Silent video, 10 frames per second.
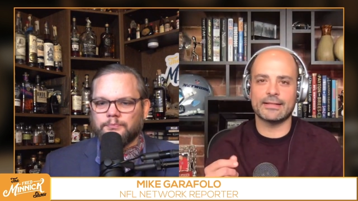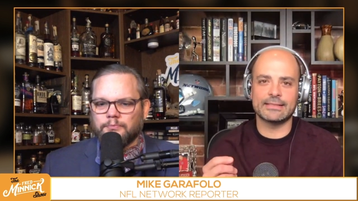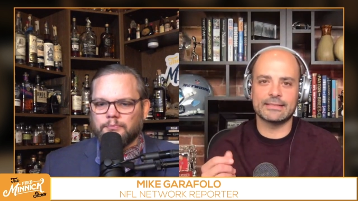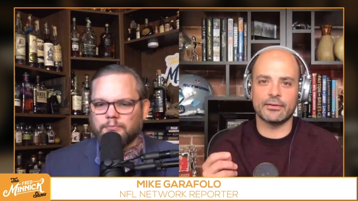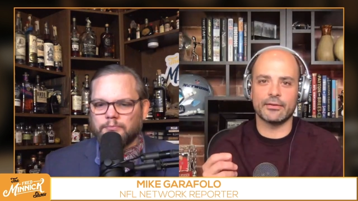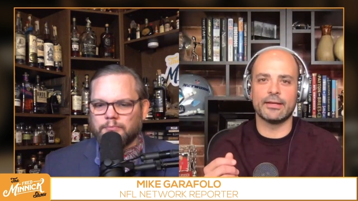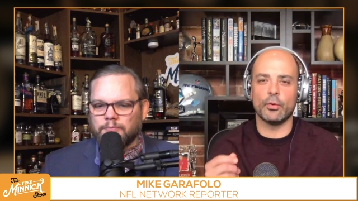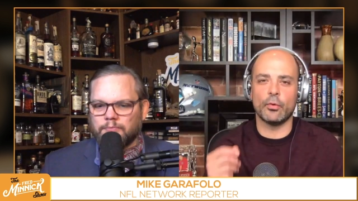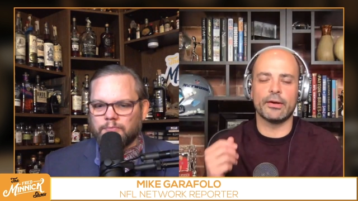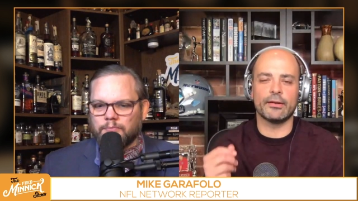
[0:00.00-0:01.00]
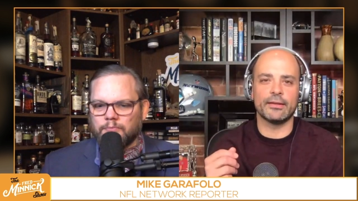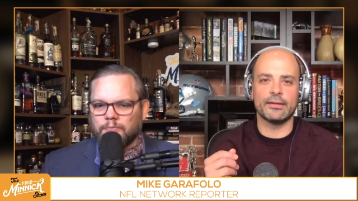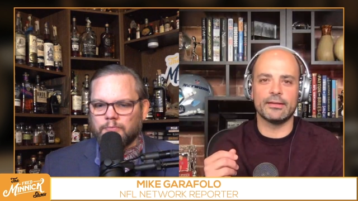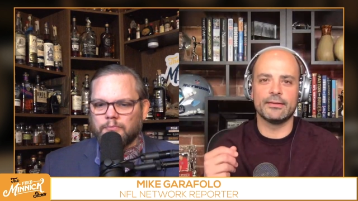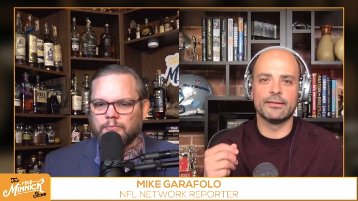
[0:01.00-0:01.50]
Speaker 1: necessarily an
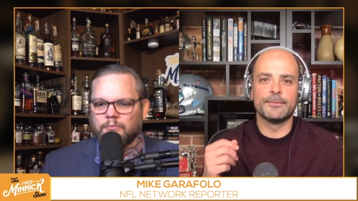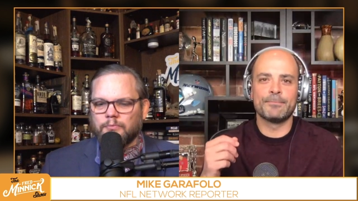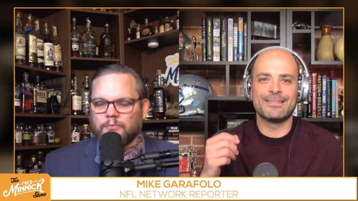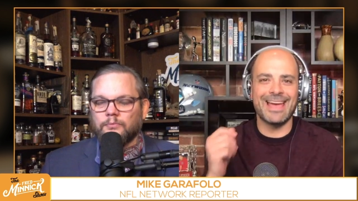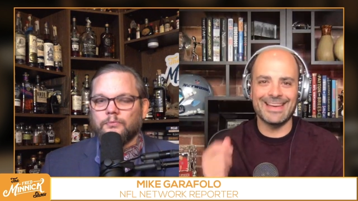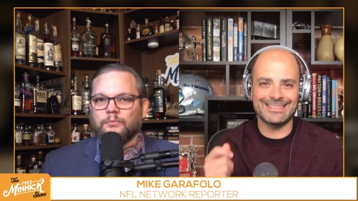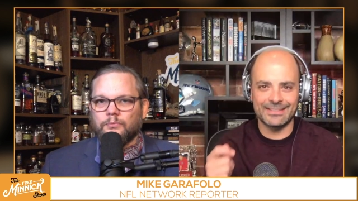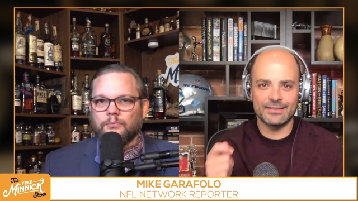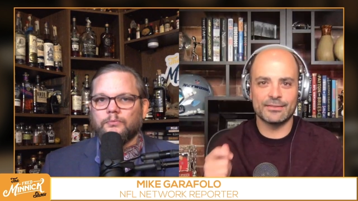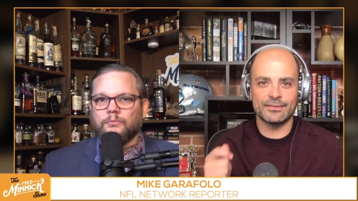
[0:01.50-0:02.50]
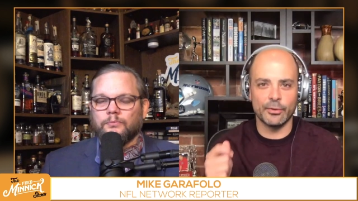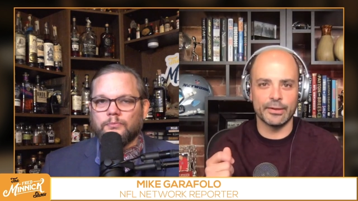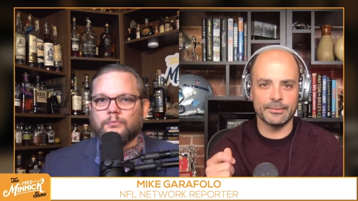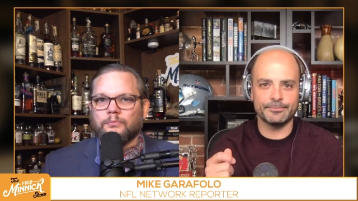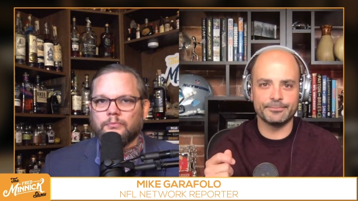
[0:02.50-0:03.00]
oily taste to
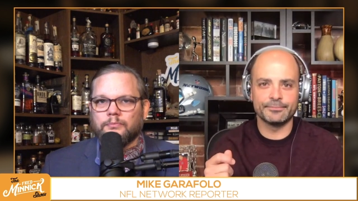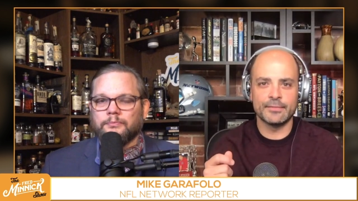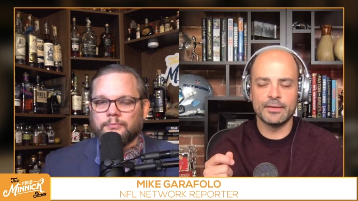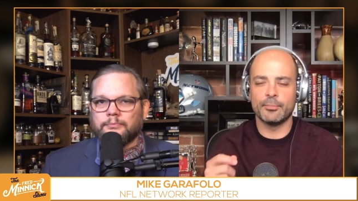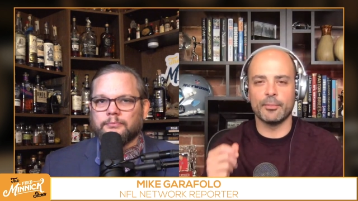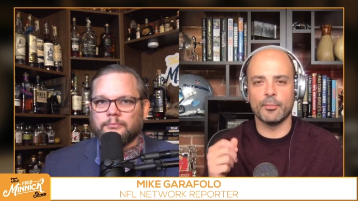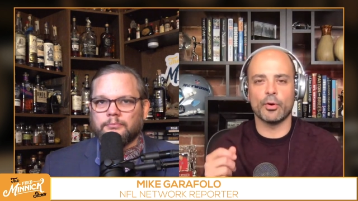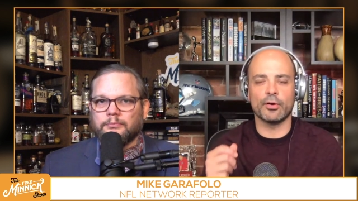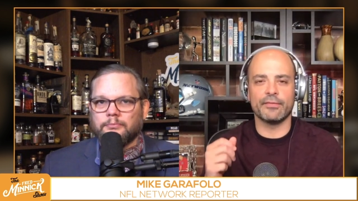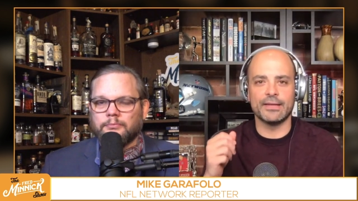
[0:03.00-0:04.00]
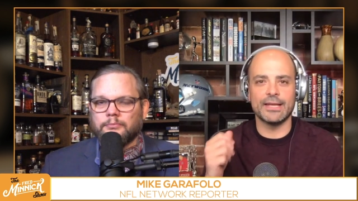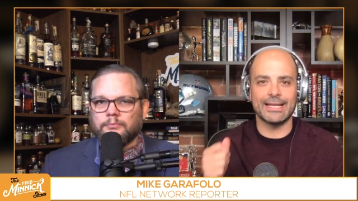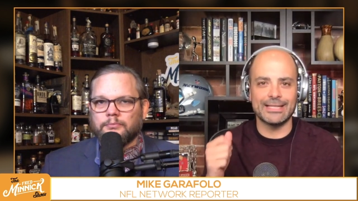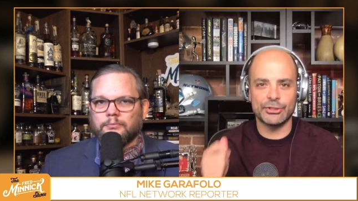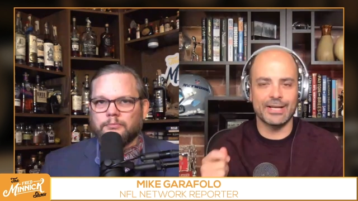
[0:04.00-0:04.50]
it, but more of a
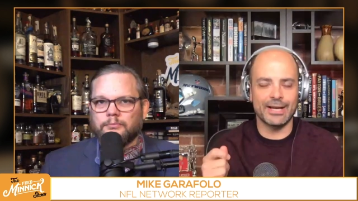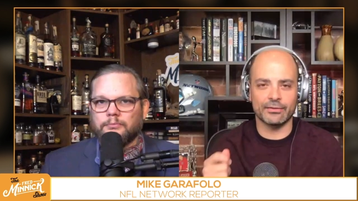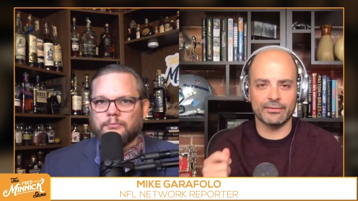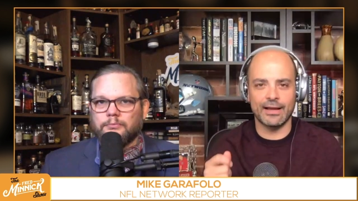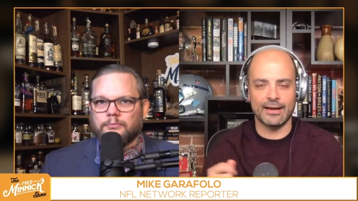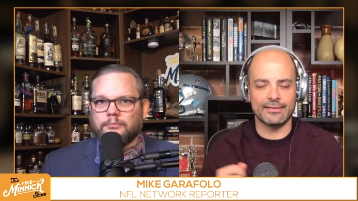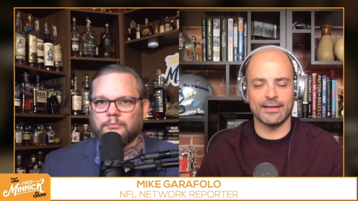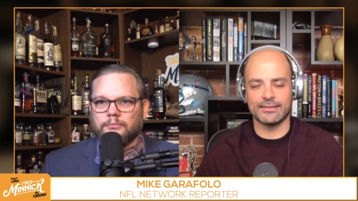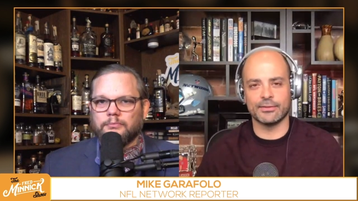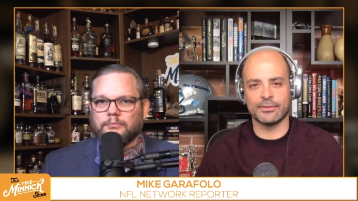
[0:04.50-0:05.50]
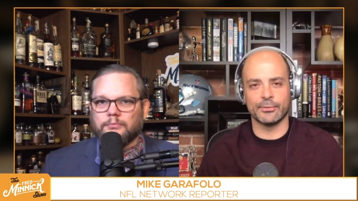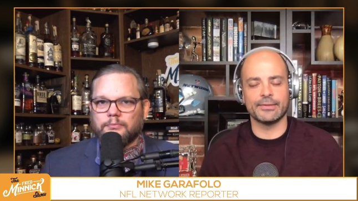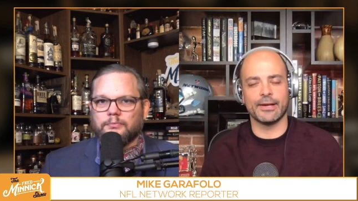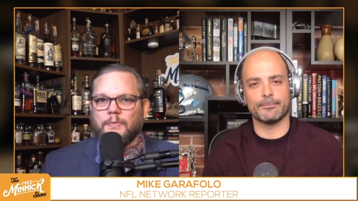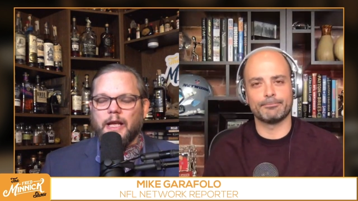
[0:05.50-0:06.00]
nutty shell kind of taste to it.
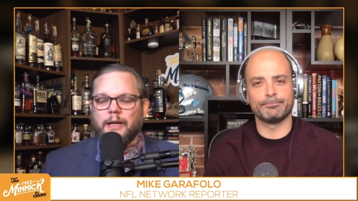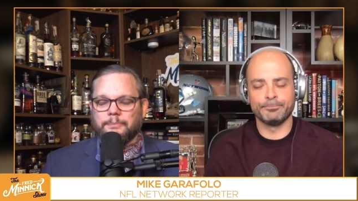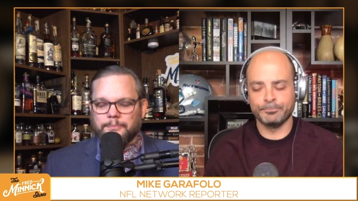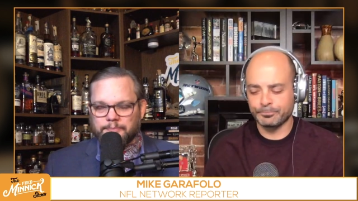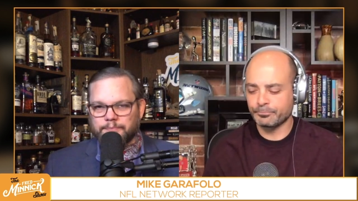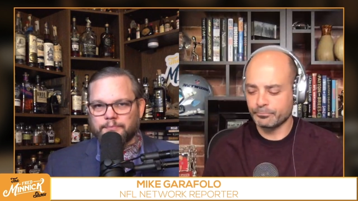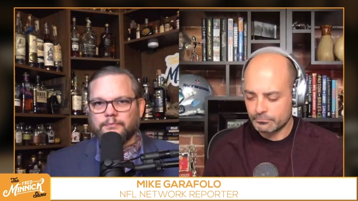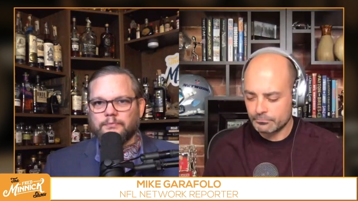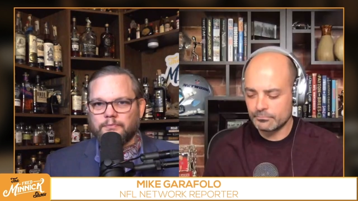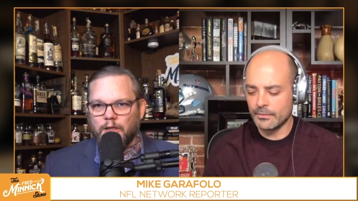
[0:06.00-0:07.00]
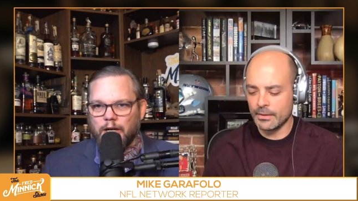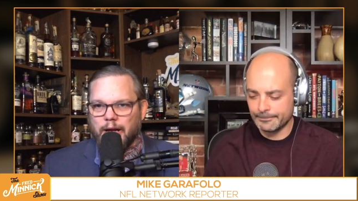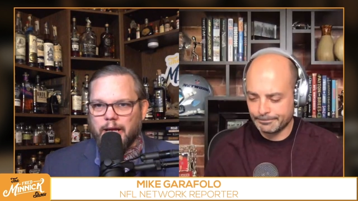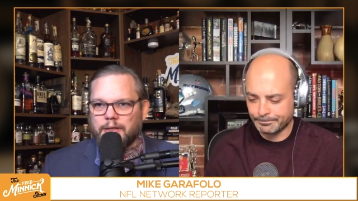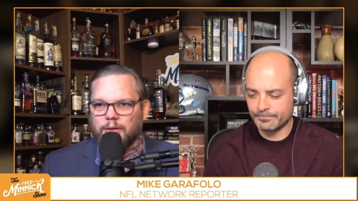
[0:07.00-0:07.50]
Yeah.
Speaker 2: Yeah. All
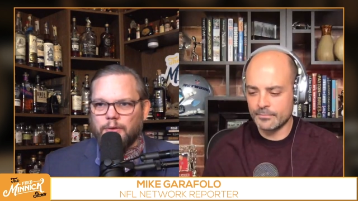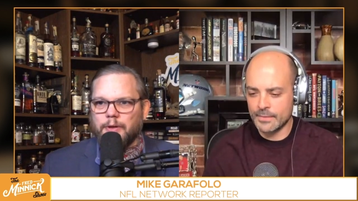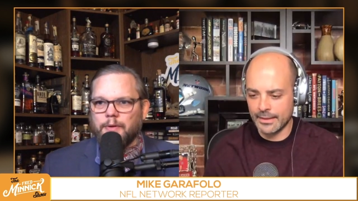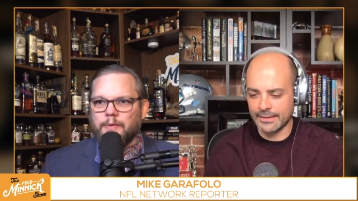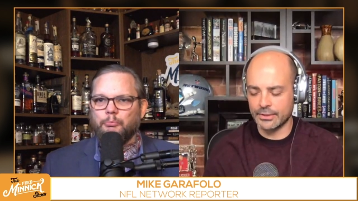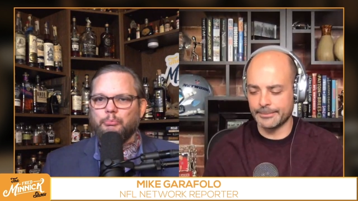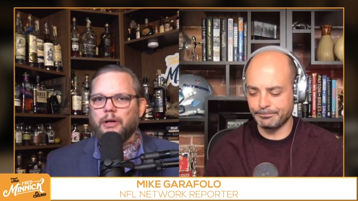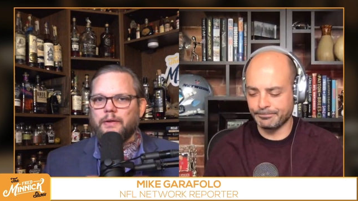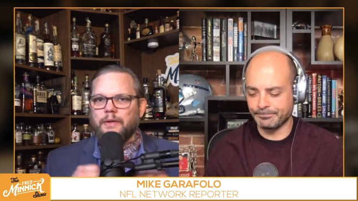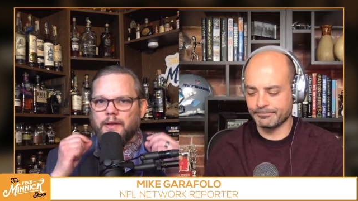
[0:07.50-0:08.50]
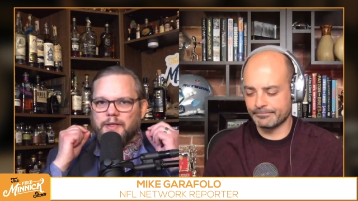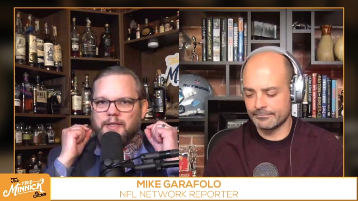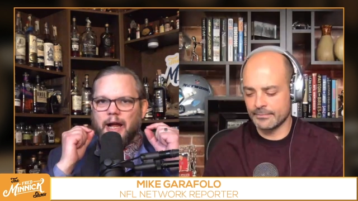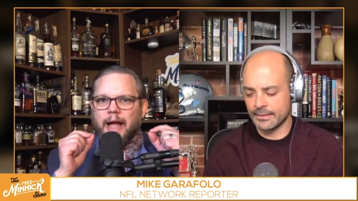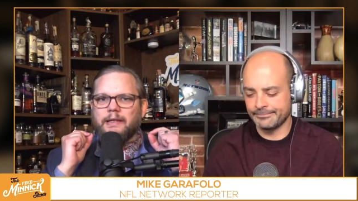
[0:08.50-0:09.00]
right. So the the bit, the
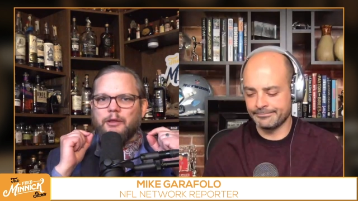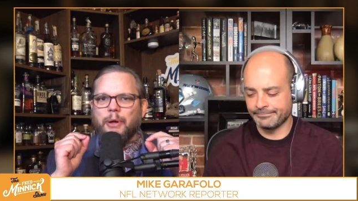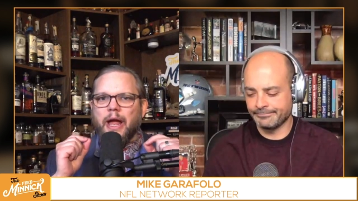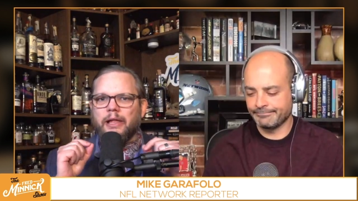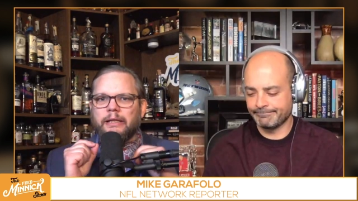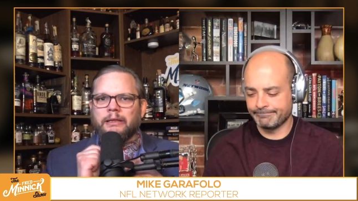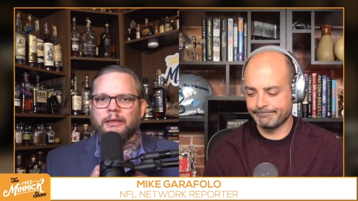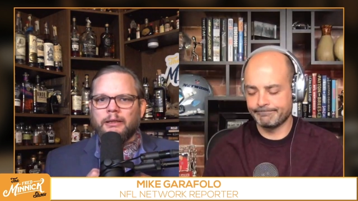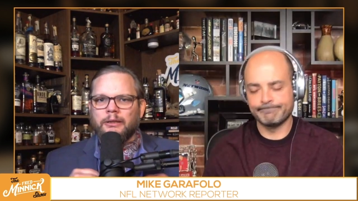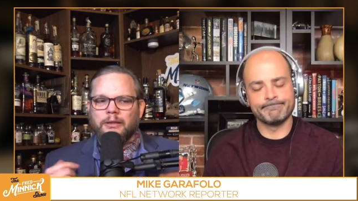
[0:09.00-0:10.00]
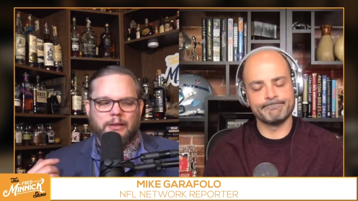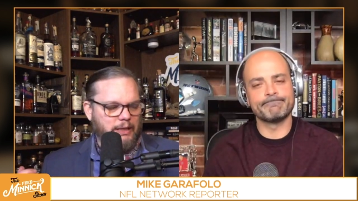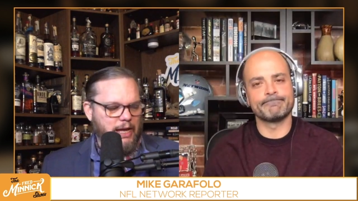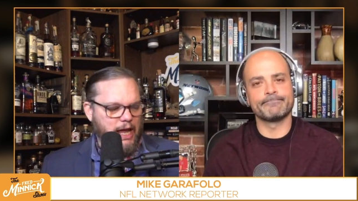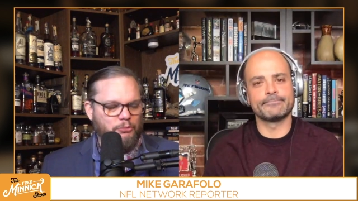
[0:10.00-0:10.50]
sides of the palate
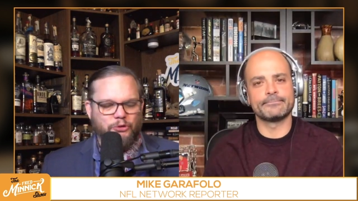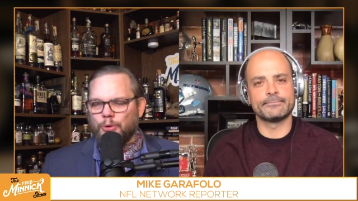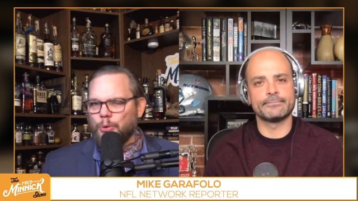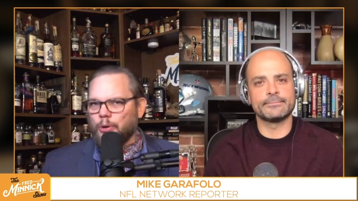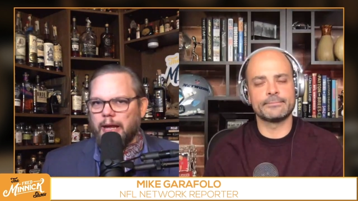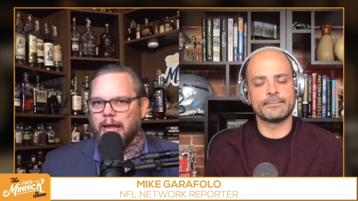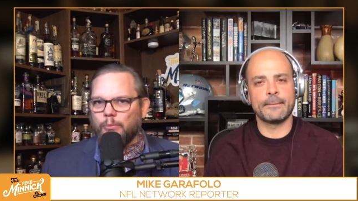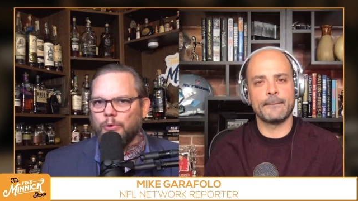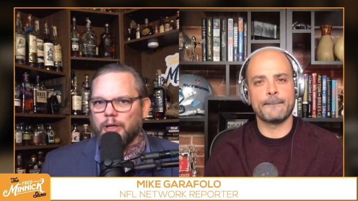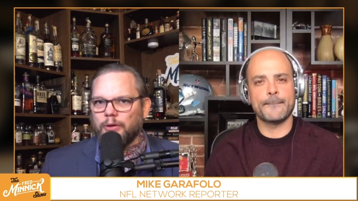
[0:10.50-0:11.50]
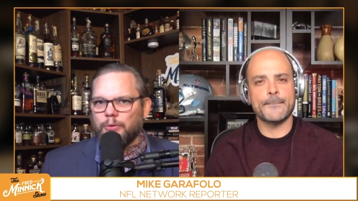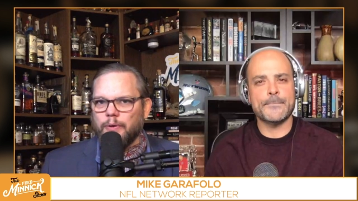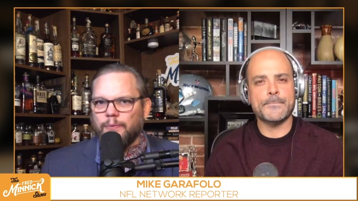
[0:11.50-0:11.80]
came through came really through